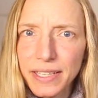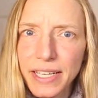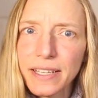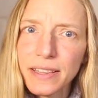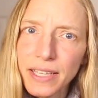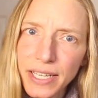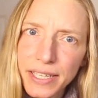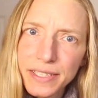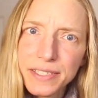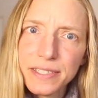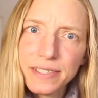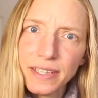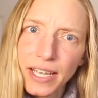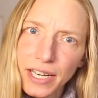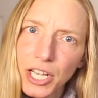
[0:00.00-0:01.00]
Like let it
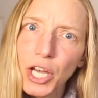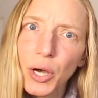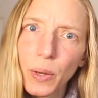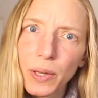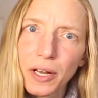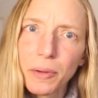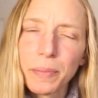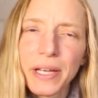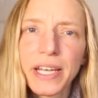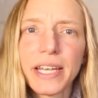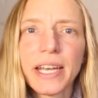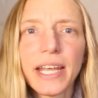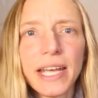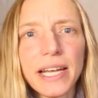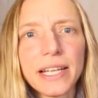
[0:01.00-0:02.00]
just let it go a little
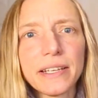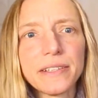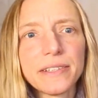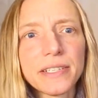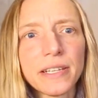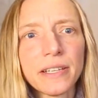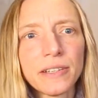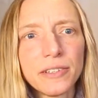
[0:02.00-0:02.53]
bit and